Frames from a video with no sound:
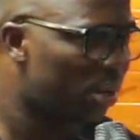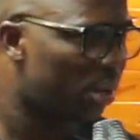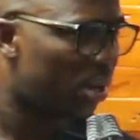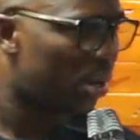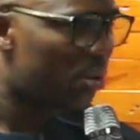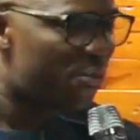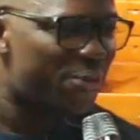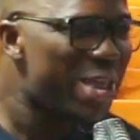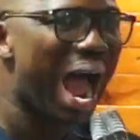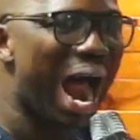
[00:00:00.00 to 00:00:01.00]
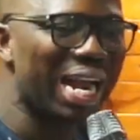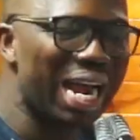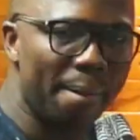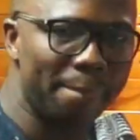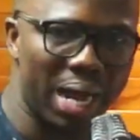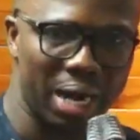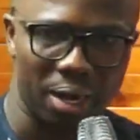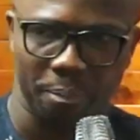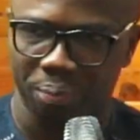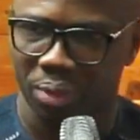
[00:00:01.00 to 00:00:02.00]
Fear another man.
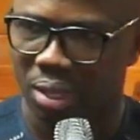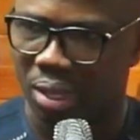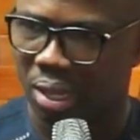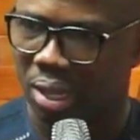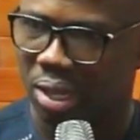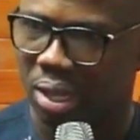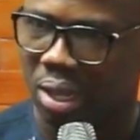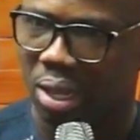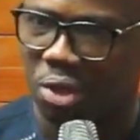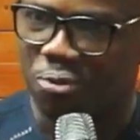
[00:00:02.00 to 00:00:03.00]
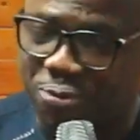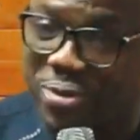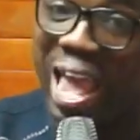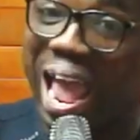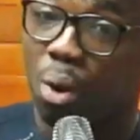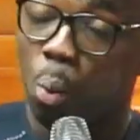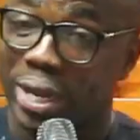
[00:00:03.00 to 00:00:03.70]
Fear a witch.